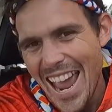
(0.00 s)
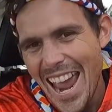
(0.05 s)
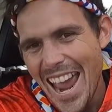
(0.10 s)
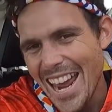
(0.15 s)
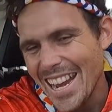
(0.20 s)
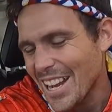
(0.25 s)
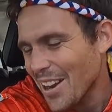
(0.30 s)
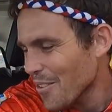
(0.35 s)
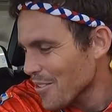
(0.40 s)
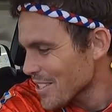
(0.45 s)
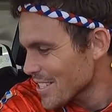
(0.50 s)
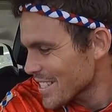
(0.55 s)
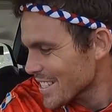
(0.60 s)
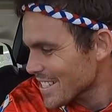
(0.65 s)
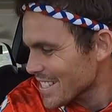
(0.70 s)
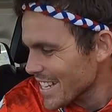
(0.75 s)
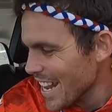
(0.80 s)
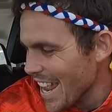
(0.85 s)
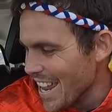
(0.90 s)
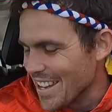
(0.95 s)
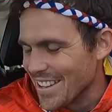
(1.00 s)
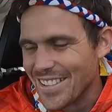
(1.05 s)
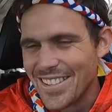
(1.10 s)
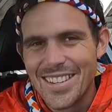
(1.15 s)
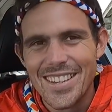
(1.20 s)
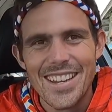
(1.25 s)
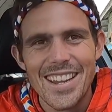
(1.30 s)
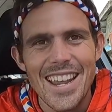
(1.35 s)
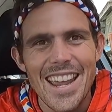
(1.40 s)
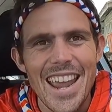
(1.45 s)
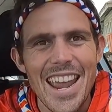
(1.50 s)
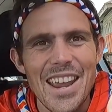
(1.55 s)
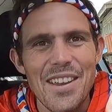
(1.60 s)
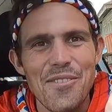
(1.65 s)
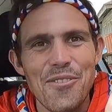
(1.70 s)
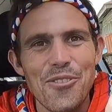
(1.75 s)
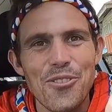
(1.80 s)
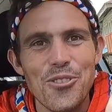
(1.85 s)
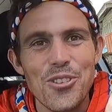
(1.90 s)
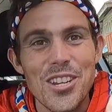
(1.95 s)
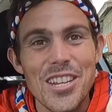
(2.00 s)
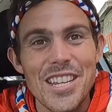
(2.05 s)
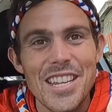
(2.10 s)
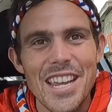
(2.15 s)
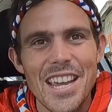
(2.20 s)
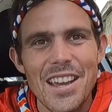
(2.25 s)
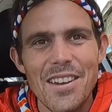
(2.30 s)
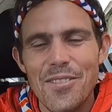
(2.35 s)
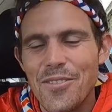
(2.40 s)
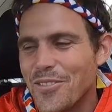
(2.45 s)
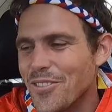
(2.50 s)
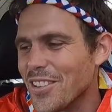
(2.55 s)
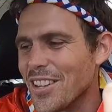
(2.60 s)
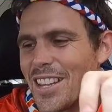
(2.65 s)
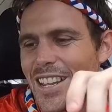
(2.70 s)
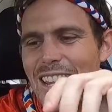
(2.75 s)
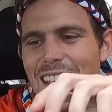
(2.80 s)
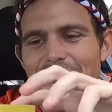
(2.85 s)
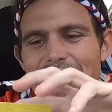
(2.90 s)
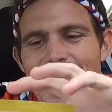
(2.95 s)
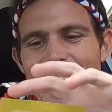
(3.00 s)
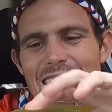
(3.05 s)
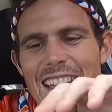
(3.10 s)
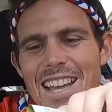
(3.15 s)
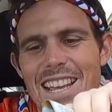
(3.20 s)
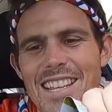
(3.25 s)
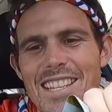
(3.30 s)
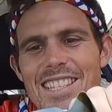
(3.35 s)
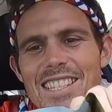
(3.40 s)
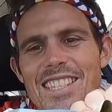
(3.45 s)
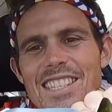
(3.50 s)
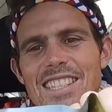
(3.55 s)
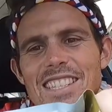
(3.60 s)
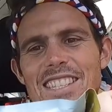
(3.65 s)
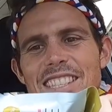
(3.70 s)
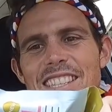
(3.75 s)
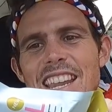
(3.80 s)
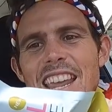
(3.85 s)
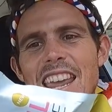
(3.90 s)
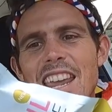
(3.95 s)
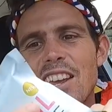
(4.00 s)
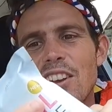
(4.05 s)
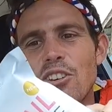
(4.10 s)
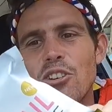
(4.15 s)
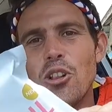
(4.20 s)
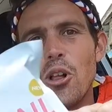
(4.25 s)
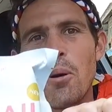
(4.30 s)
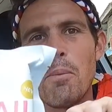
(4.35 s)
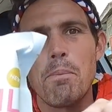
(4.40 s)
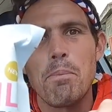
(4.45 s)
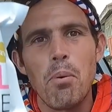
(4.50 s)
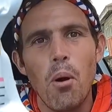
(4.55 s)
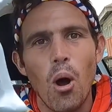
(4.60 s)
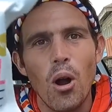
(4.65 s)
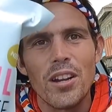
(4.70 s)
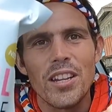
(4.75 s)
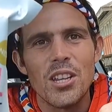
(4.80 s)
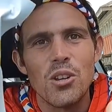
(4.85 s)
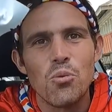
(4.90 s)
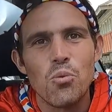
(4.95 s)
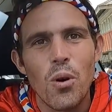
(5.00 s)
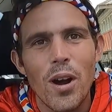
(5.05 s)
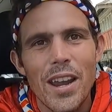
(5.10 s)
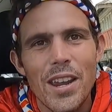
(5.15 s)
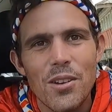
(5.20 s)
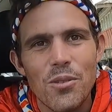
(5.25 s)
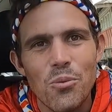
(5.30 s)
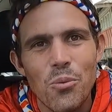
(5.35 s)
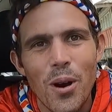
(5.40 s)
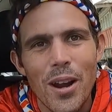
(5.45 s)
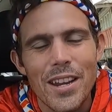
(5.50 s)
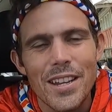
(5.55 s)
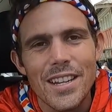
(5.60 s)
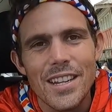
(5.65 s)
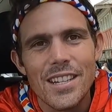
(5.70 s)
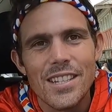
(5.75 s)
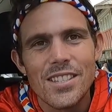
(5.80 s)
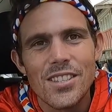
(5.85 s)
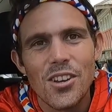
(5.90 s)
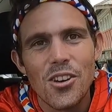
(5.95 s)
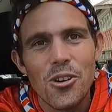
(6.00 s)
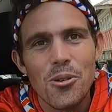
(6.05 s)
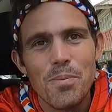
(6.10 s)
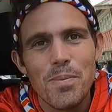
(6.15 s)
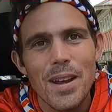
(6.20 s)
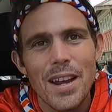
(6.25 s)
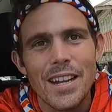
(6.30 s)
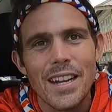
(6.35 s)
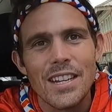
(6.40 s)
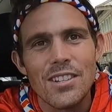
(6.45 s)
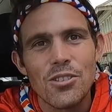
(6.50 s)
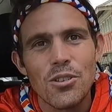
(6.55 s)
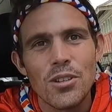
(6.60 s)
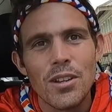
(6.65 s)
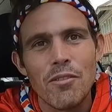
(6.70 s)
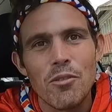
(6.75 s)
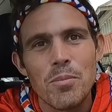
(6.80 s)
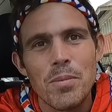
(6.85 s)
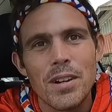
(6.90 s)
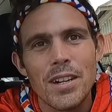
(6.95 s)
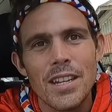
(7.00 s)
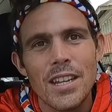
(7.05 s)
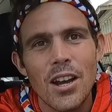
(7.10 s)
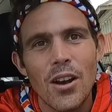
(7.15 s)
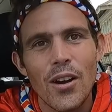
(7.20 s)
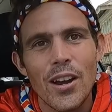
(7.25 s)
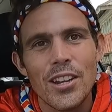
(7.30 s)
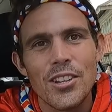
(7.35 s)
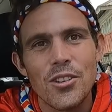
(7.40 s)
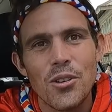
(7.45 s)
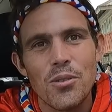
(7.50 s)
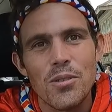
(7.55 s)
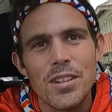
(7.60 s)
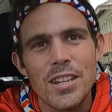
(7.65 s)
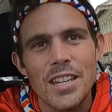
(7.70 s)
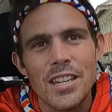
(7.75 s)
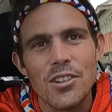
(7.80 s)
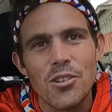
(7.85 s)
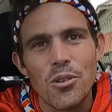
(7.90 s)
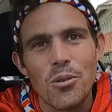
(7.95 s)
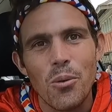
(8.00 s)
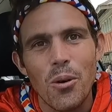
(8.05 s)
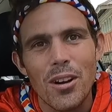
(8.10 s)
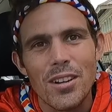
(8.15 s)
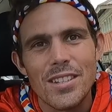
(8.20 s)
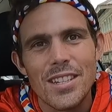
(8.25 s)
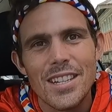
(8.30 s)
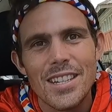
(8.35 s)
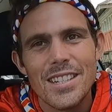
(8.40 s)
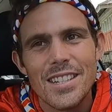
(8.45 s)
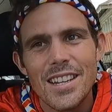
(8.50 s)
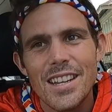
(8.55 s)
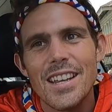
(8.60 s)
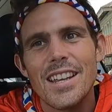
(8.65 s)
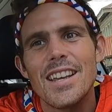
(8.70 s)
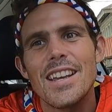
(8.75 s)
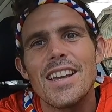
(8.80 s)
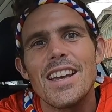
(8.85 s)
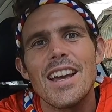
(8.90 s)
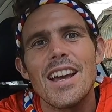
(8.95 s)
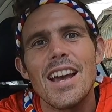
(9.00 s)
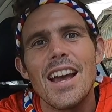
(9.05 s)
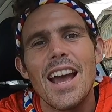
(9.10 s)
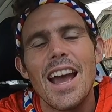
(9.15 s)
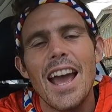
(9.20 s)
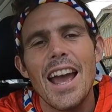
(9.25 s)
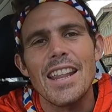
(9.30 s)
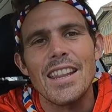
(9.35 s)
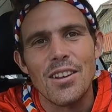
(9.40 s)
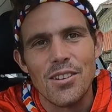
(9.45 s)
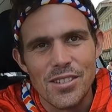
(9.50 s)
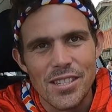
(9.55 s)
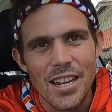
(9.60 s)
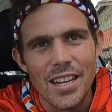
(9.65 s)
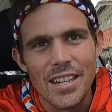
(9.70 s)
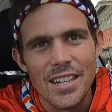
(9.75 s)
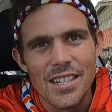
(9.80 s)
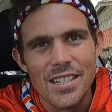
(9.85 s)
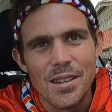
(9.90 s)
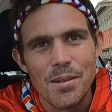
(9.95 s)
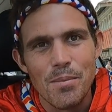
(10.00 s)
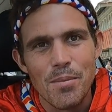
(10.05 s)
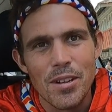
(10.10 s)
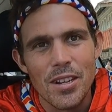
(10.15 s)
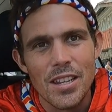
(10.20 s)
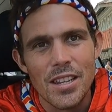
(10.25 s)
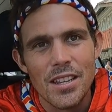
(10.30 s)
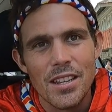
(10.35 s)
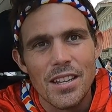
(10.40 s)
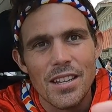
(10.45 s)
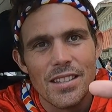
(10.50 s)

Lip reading: And I was sent a free gift, snail body whitening soap, and I told everybody how I don't need or want it, and I'll send it to somebody.